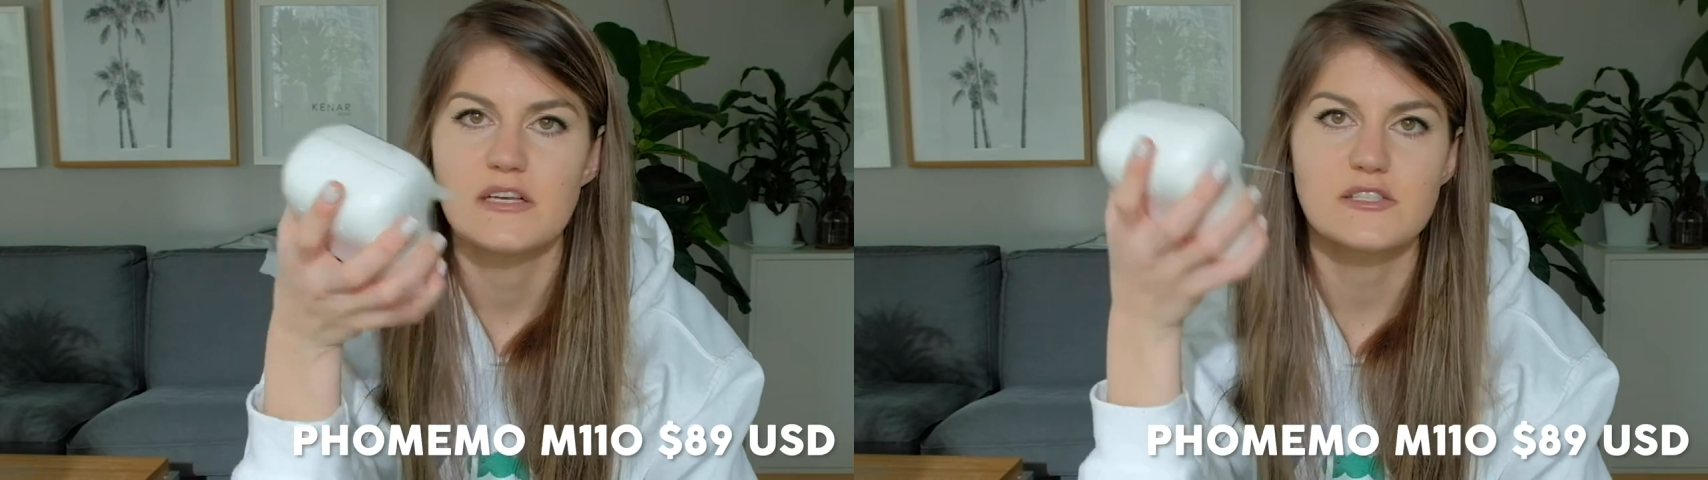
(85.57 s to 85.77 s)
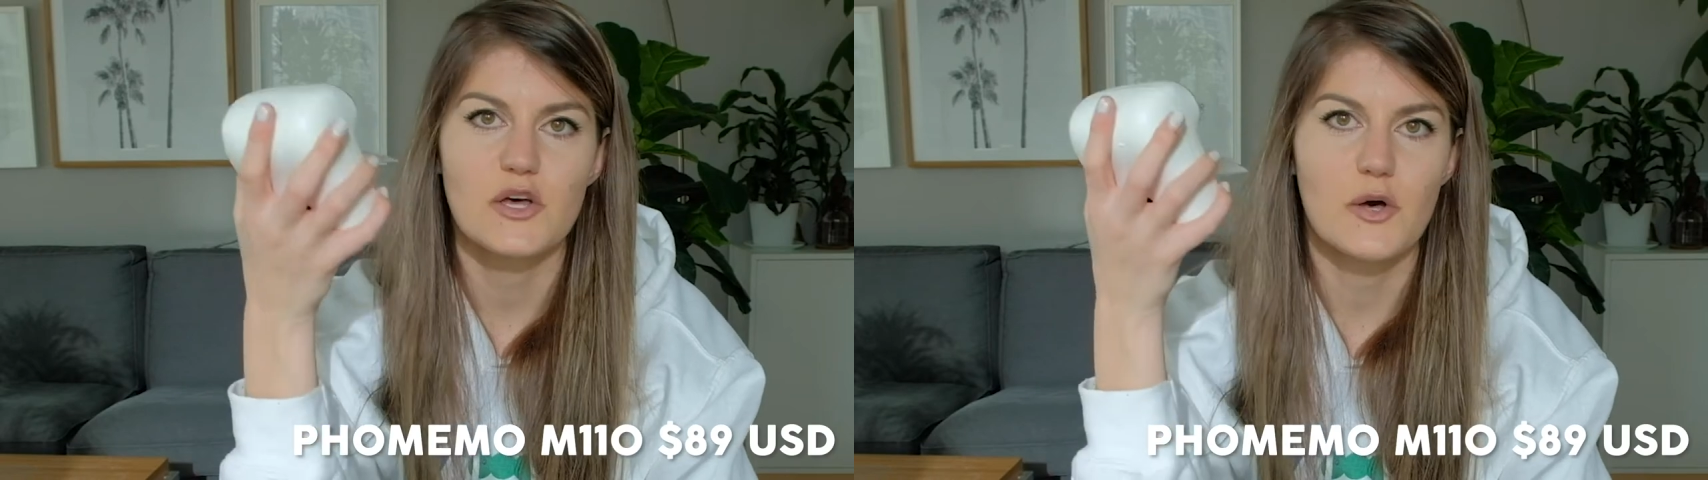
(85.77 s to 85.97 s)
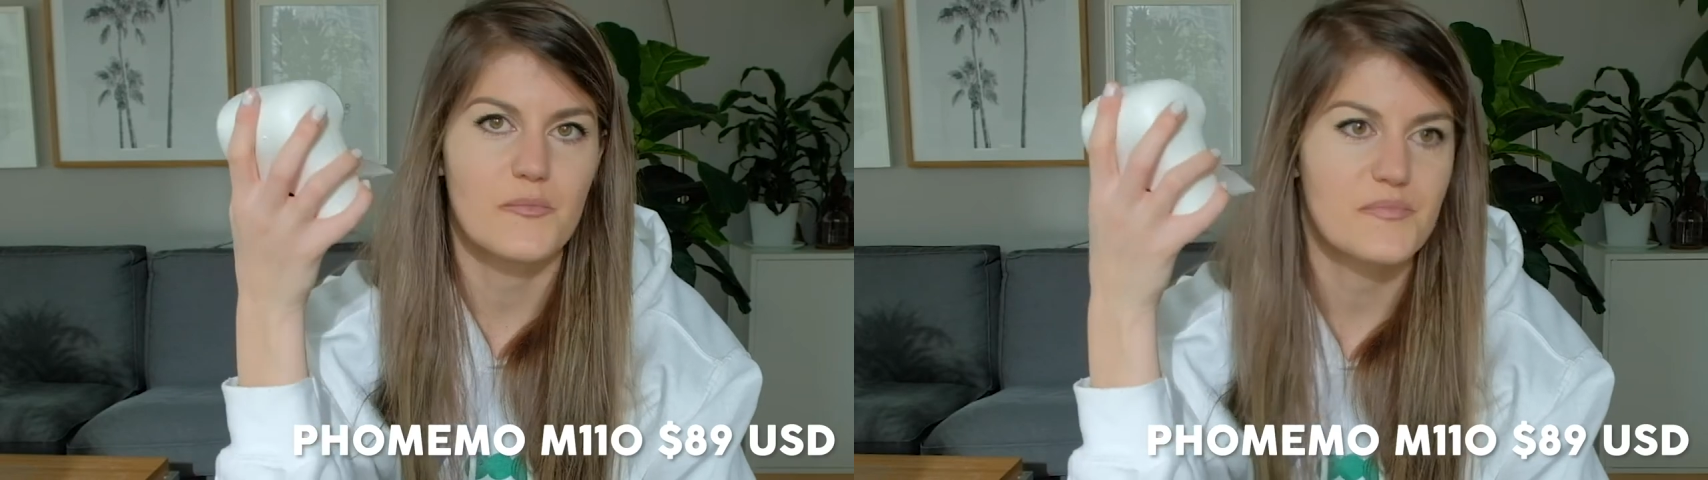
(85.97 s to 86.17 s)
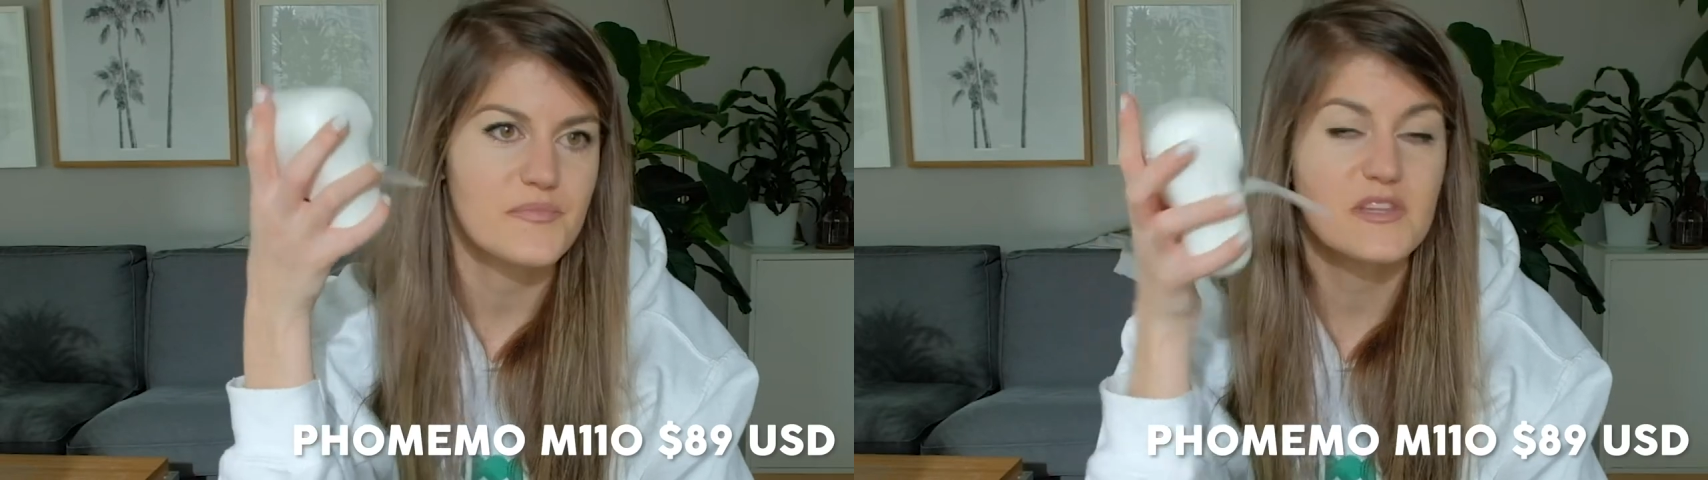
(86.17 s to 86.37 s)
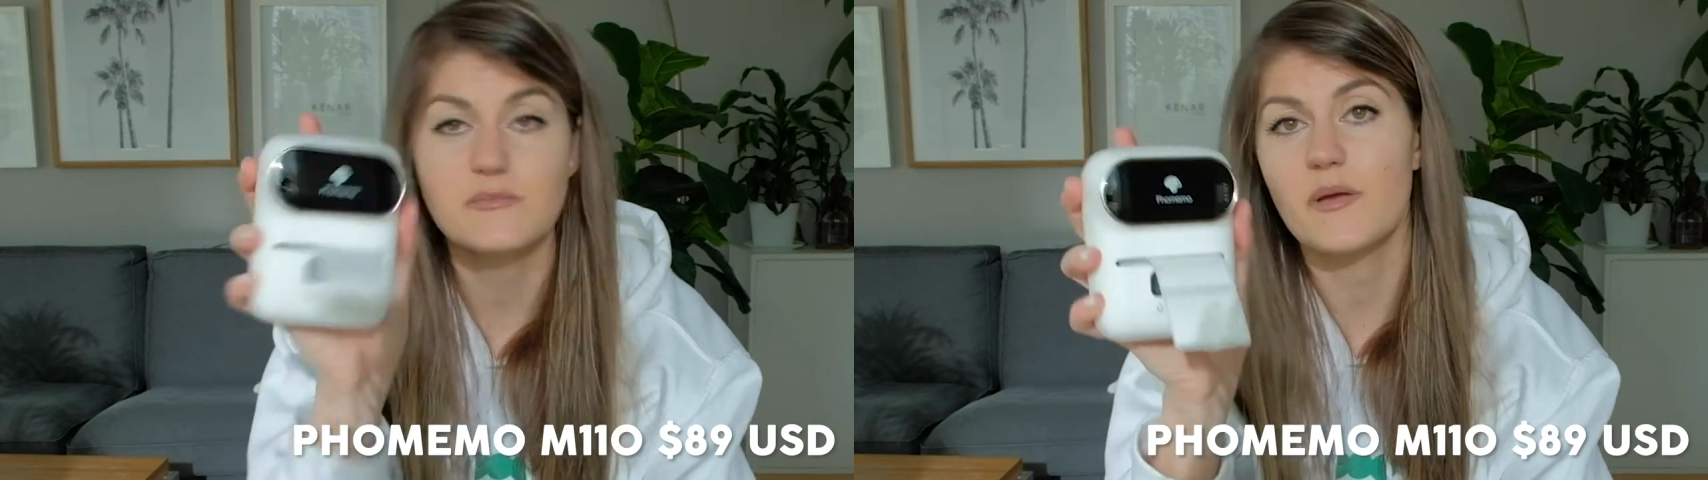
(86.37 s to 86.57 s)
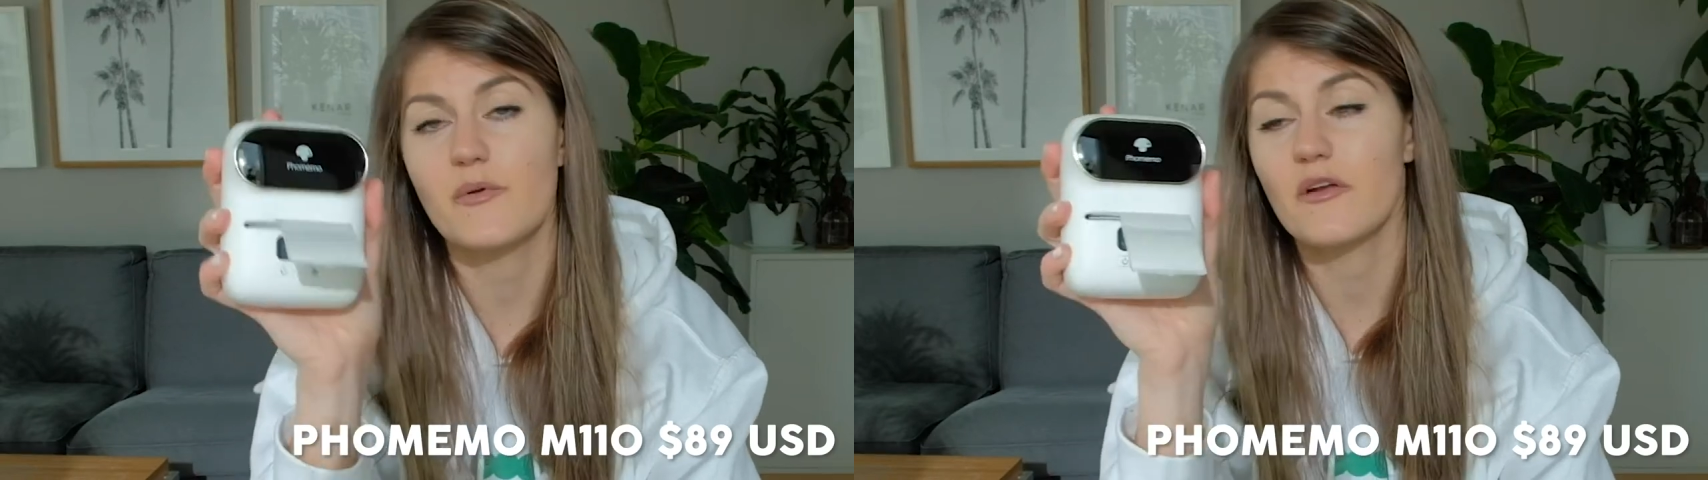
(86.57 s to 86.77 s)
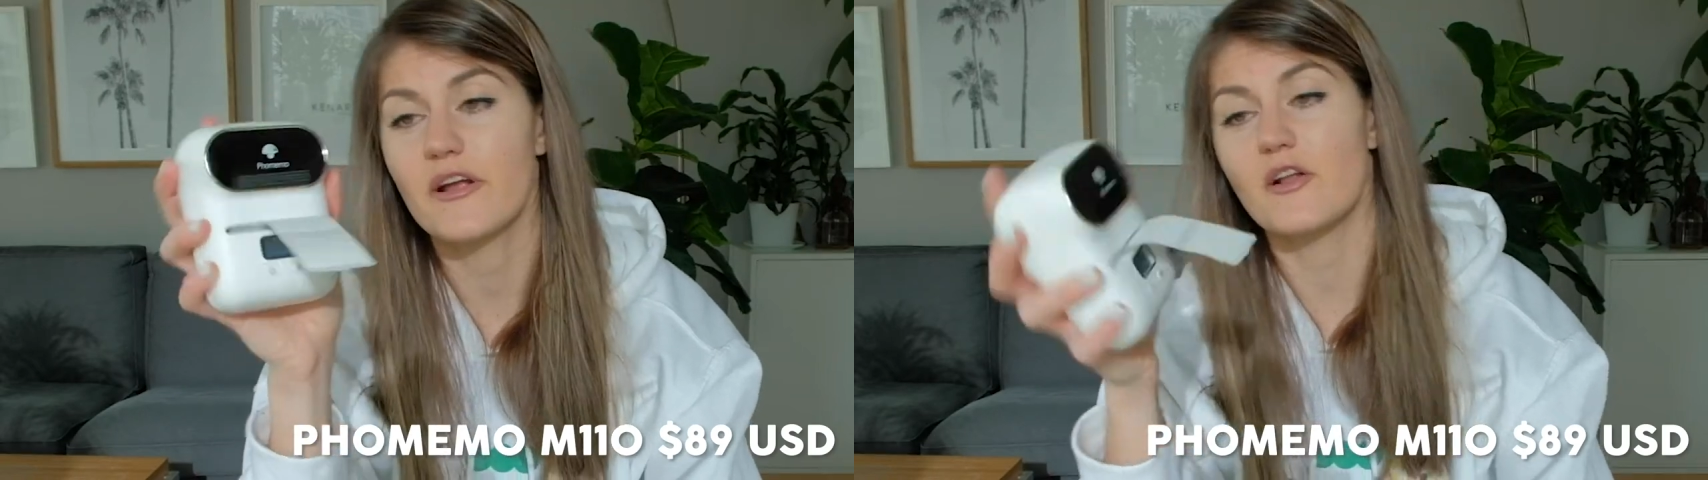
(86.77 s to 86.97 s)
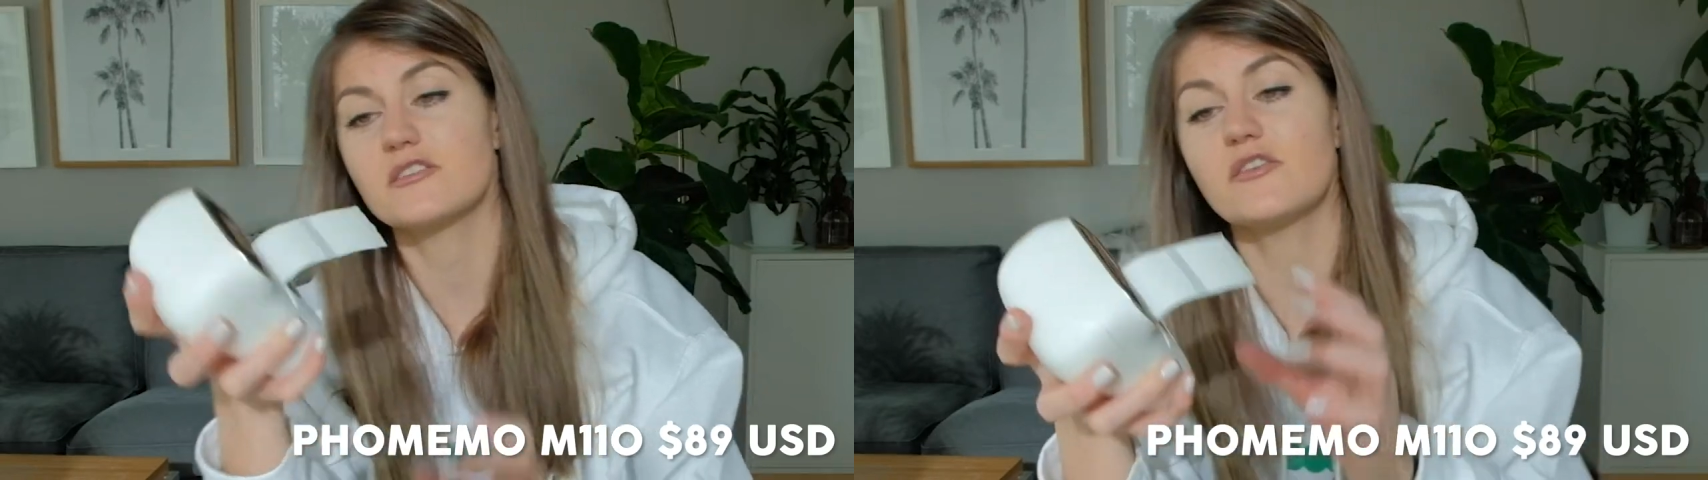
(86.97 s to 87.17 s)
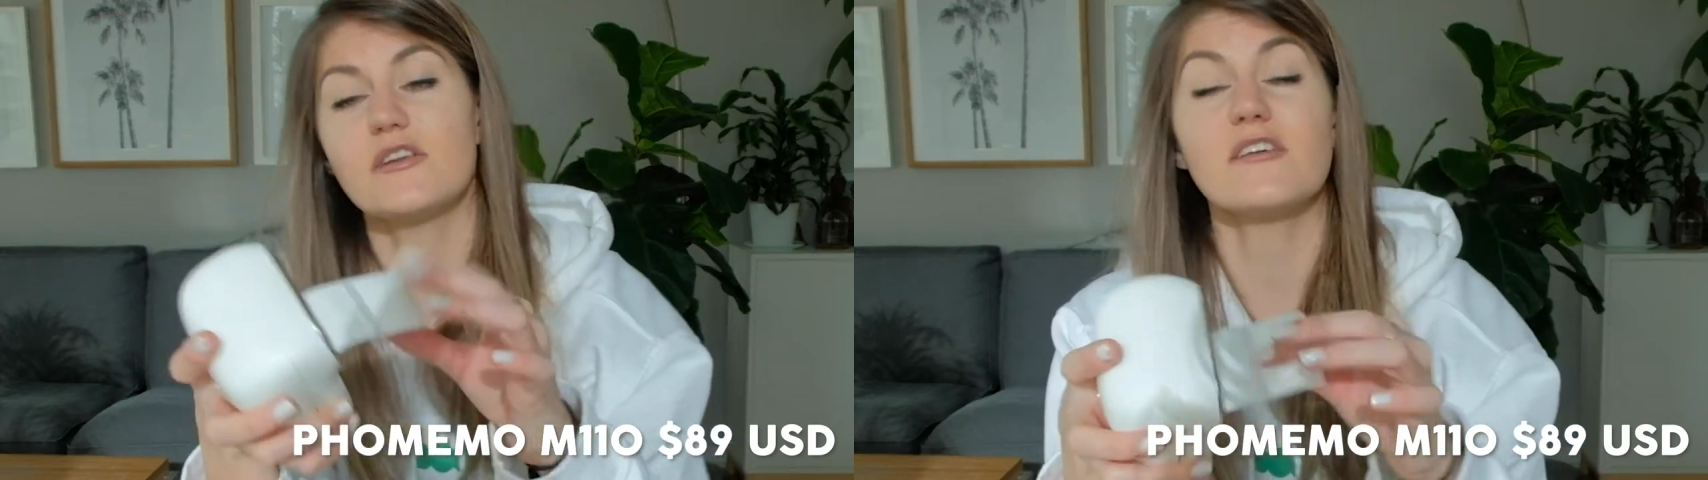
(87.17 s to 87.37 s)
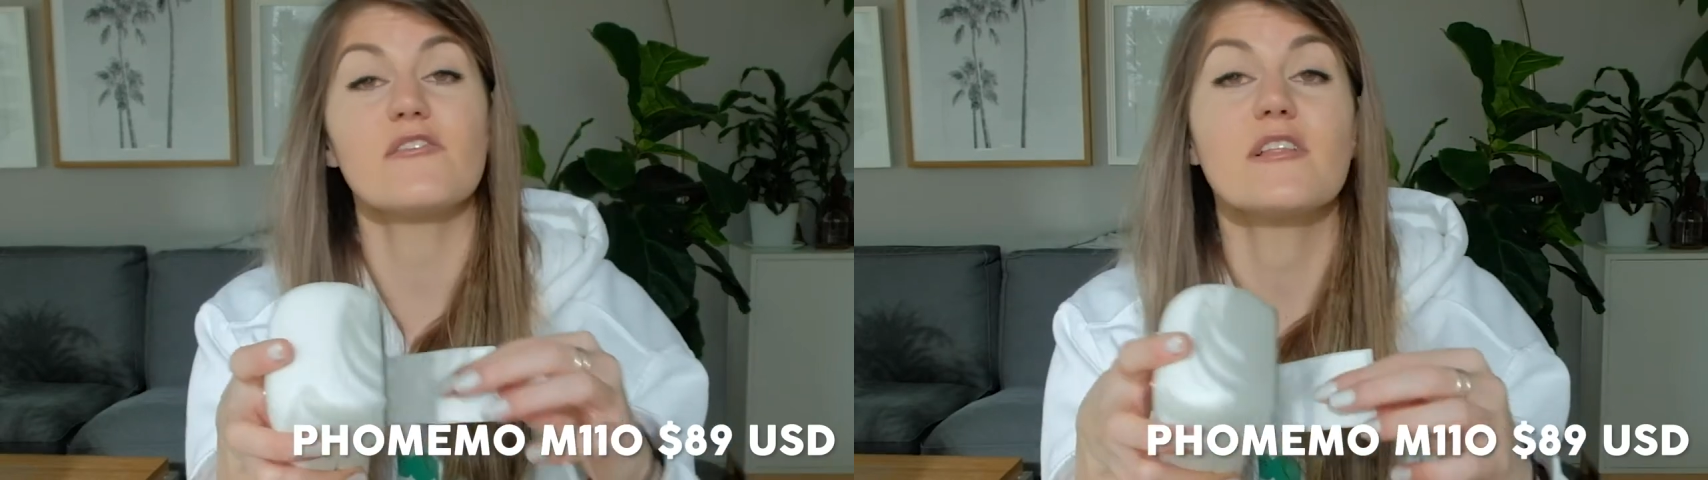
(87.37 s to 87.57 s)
So this might be a great alternative.